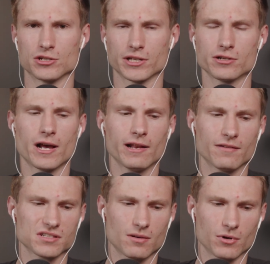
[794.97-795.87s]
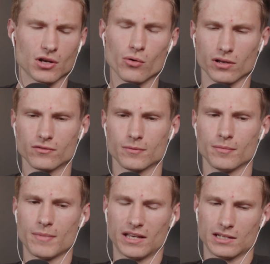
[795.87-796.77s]
Like, you're not going to have someone going
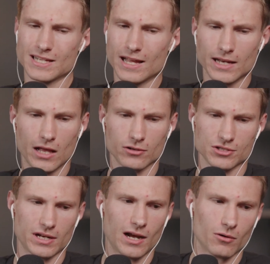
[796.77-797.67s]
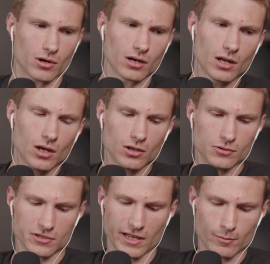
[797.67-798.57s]
from making $10 an hour
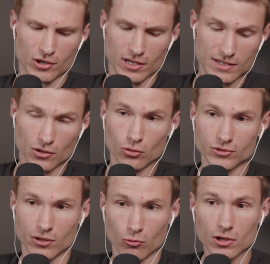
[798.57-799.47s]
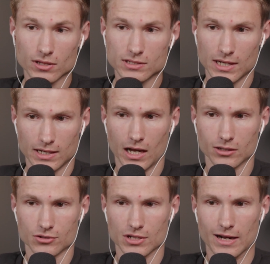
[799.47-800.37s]
whose labor is only worth
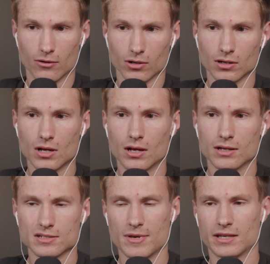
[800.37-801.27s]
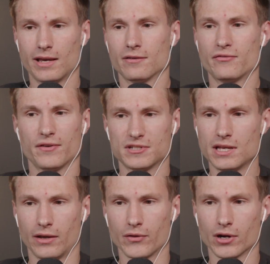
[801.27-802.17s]
$10 an hour to making $15.